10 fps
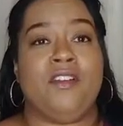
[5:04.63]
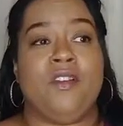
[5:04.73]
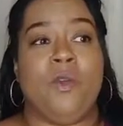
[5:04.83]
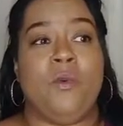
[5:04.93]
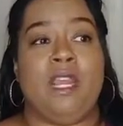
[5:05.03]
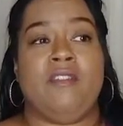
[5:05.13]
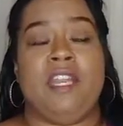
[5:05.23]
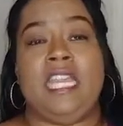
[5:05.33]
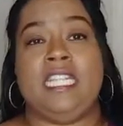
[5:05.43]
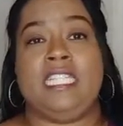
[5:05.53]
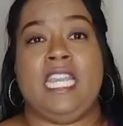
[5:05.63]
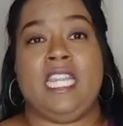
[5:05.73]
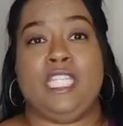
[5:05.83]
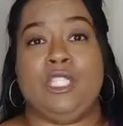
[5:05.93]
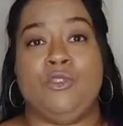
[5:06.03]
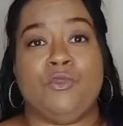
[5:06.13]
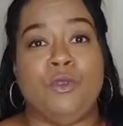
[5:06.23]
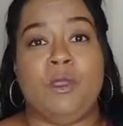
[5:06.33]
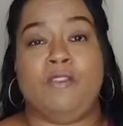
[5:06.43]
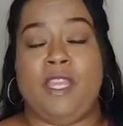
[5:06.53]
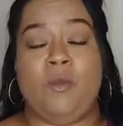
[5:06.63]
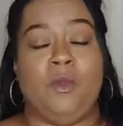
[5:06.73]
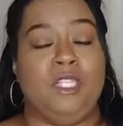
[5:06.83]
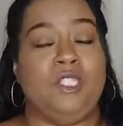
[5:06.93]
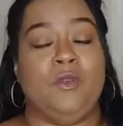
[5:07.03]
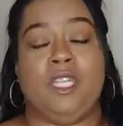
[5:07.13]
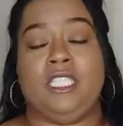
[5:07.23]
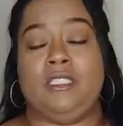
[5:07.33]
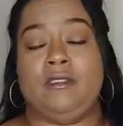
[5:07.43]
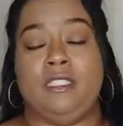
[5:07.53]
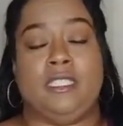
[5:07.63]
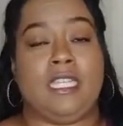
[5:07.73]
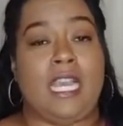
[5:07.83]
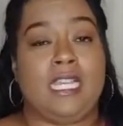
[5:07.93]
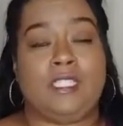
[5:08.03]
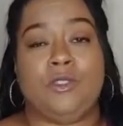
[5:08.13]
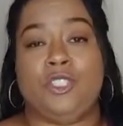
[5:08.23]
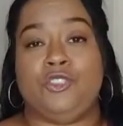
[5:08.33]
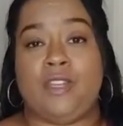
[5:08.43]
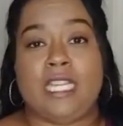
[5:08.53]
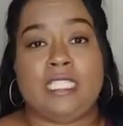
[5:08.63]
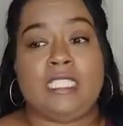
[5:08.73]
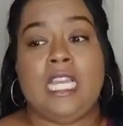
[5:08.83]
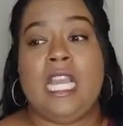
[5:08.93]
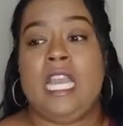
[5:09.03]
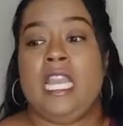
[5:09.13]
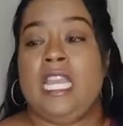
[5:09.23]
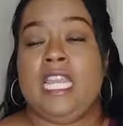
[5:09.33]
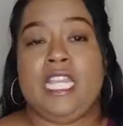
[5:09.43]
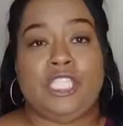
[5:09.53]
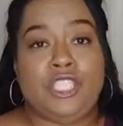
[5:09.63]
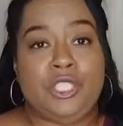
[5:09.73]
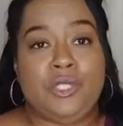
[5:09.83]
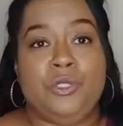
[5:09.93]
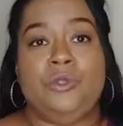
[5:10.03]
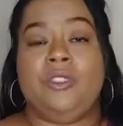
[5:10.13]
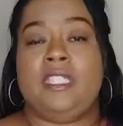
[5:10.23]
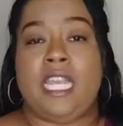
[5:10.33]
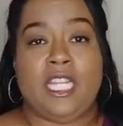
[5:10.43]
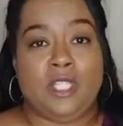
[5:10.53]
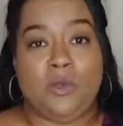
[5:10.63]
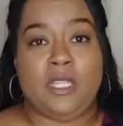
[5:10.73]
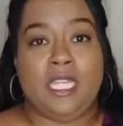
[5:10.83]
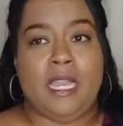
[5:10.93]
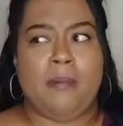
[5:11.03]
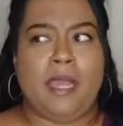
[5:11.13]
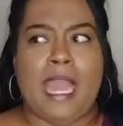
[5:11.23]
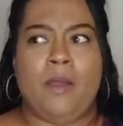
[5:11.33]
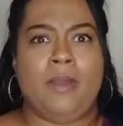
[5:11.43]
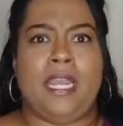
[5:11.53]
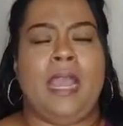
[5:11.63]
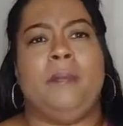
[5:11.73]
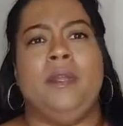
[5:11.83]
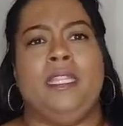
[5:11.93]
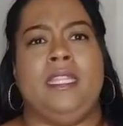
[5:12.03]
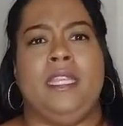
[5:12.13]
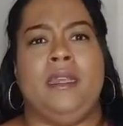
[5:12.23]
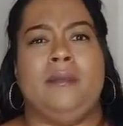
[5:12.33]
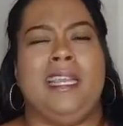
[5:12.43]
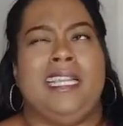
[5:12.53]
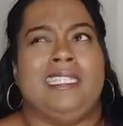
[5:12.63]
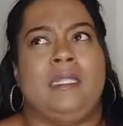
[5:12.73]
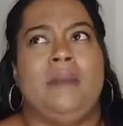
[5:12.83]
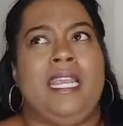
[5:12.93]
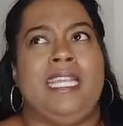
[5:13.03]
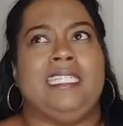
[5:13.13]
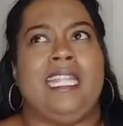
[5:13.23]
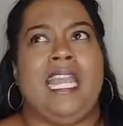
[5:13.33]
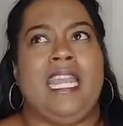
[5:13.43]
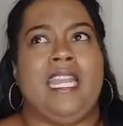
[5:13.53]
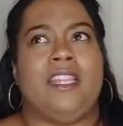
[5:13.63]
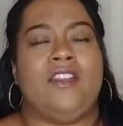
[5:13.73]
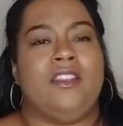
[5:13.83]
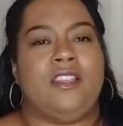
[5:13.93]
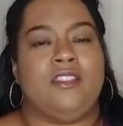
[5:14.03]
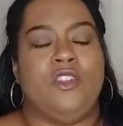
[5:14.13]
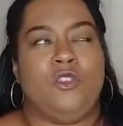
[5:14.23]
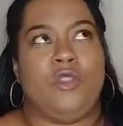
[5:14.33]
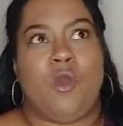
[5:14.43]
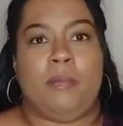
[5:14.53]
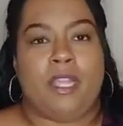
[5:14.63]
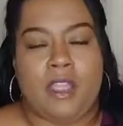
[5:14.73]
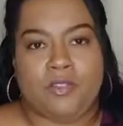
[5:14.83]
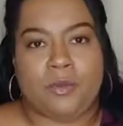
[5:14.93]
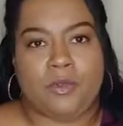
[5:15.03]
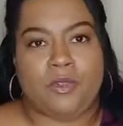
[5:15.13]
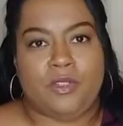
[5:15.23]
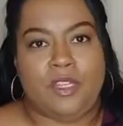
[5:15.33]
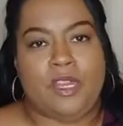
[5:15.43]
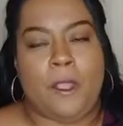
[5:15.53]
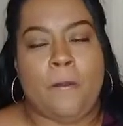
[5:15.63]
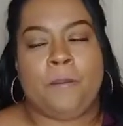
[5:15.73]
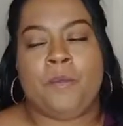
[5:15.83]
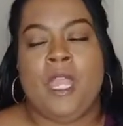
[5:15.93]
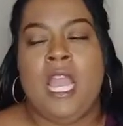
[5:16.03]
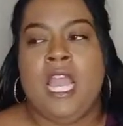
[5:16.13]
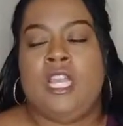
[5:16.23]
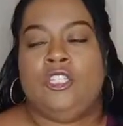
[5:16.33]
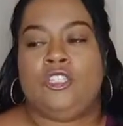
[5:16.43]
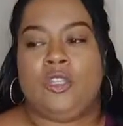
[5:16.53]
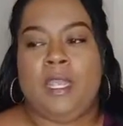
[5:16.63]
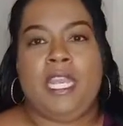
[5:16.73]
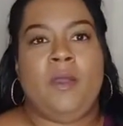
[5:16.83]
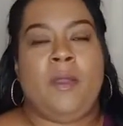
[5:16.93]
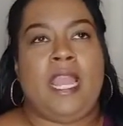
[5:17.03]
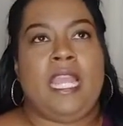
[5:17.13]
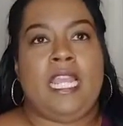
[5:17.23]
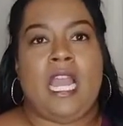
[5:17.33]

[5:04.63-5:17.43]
or whenever they get together as a group, if they want to discuss or address issues, they can do it then. But I would not put them, because to me it's like you won't be comfortable, you know. So anyway,